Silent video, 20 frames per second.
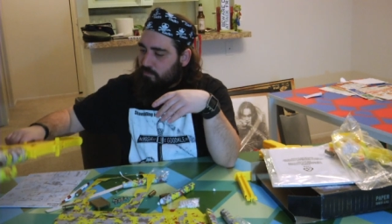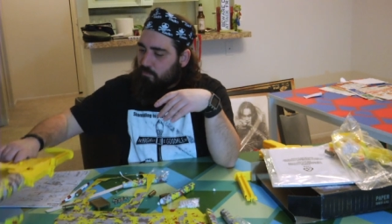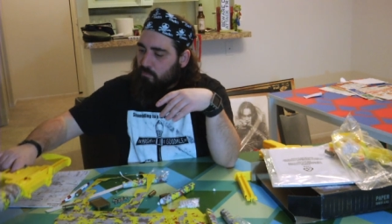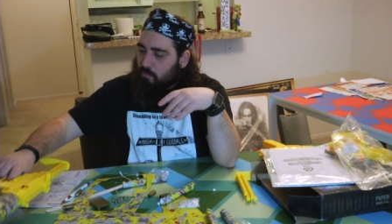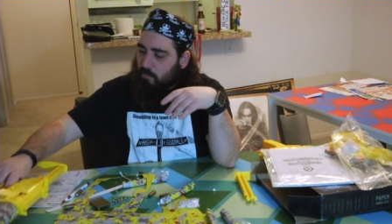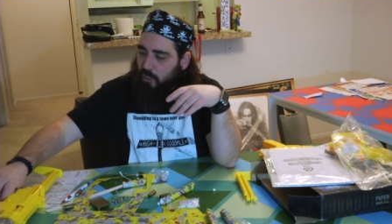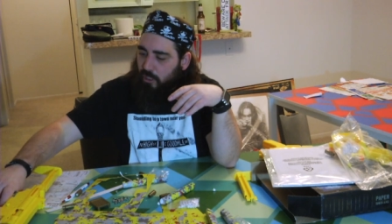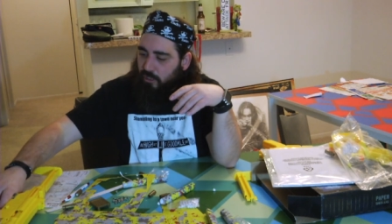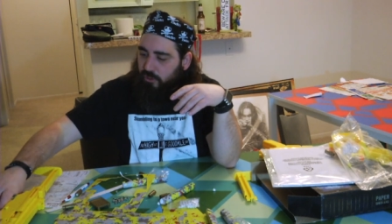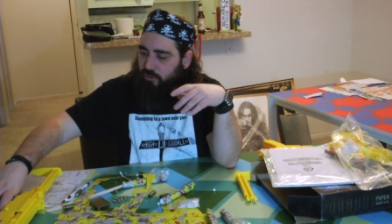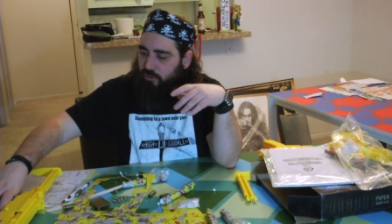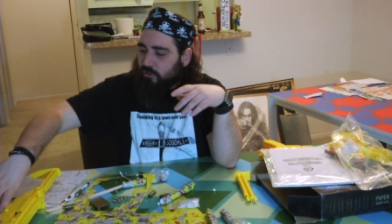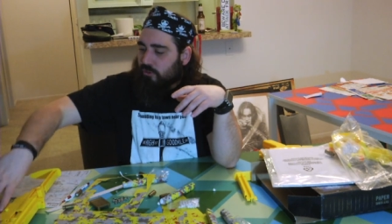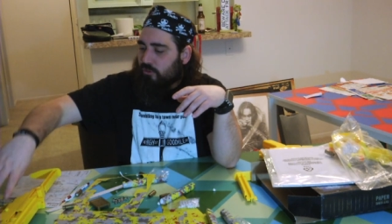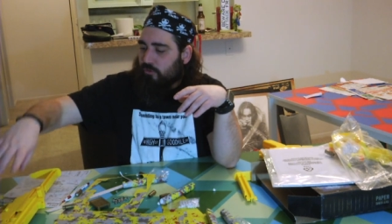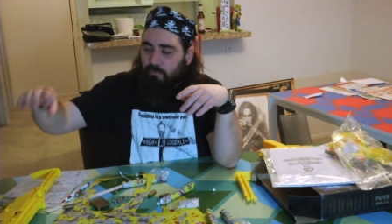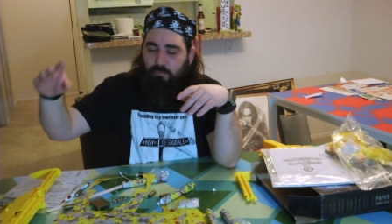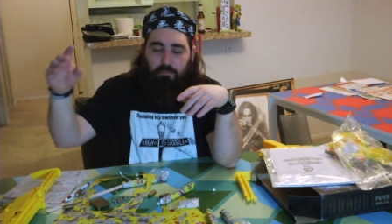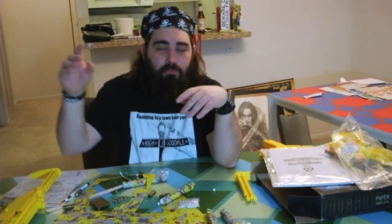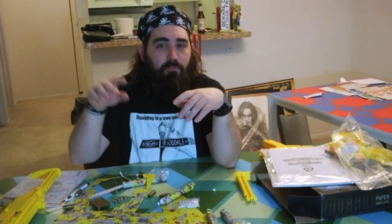much
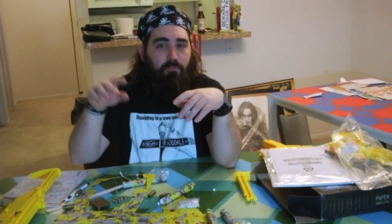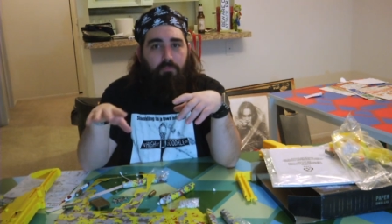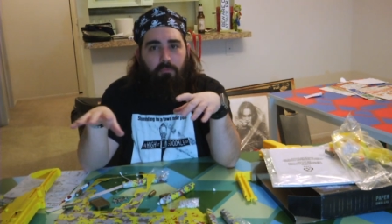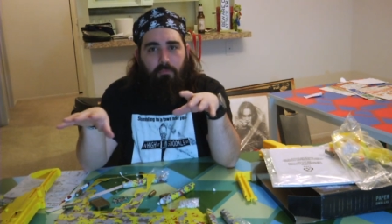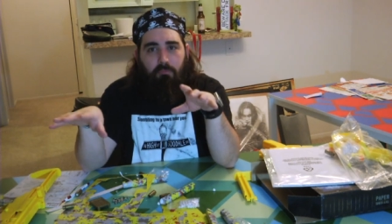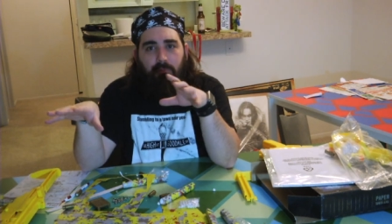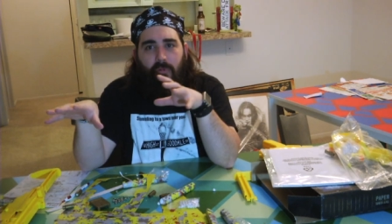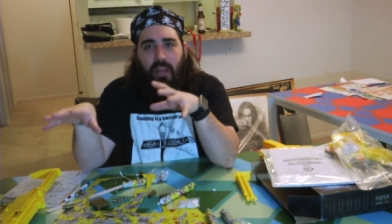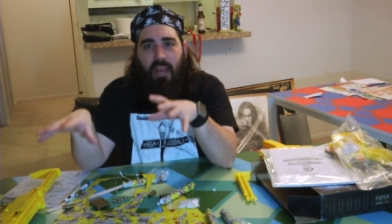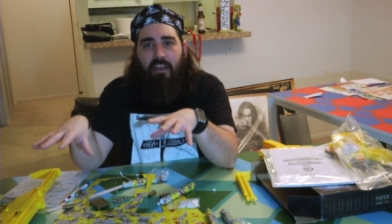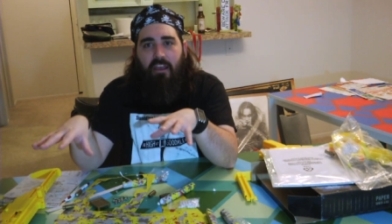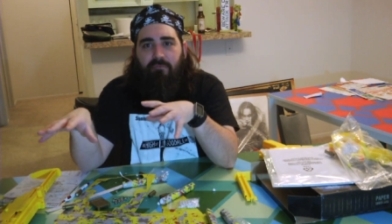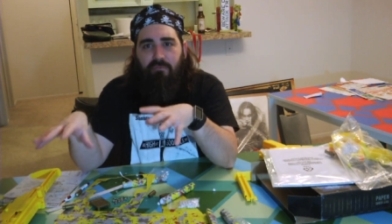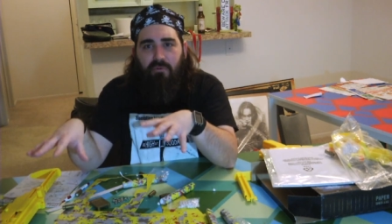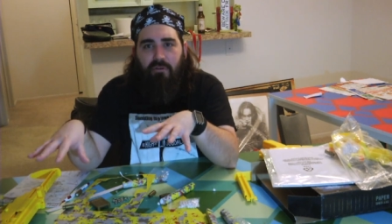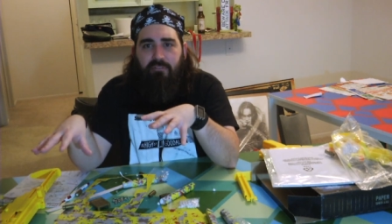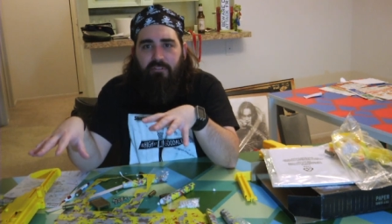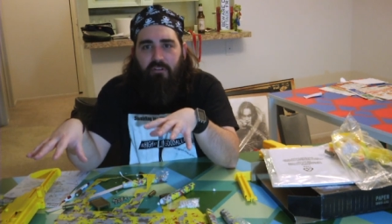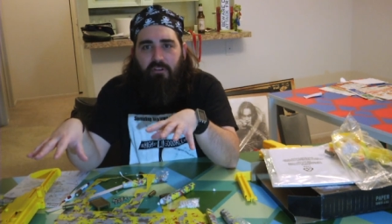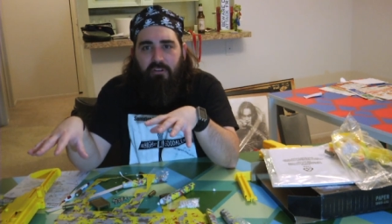have
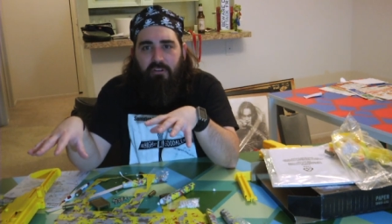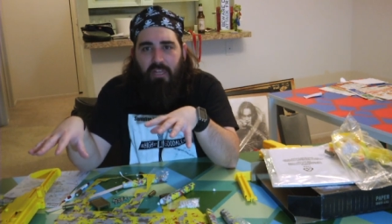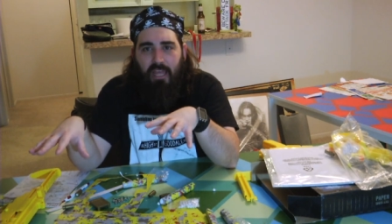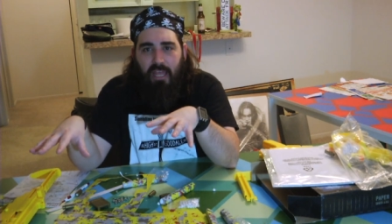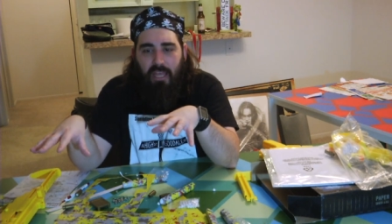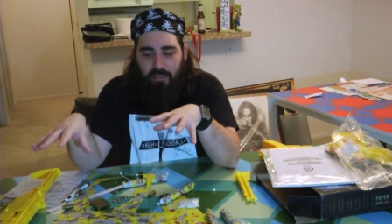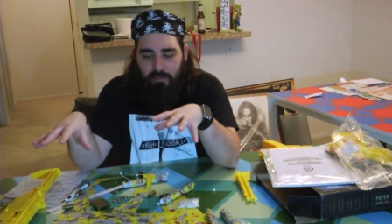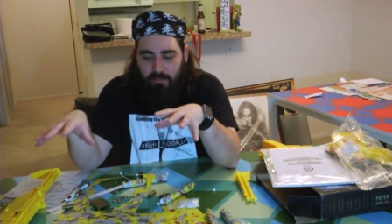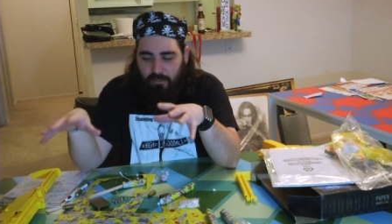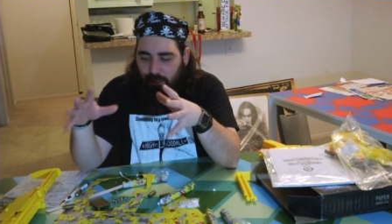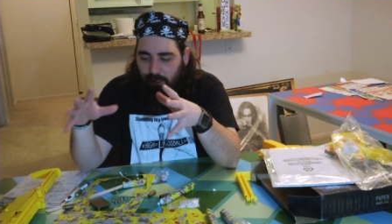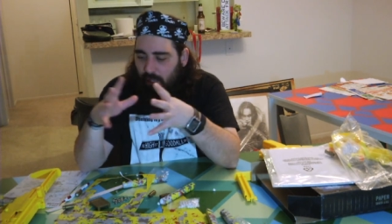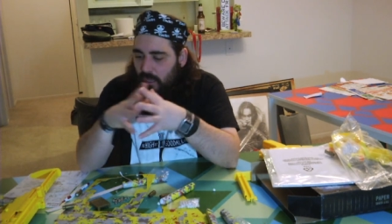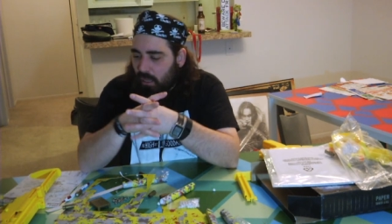preferred that.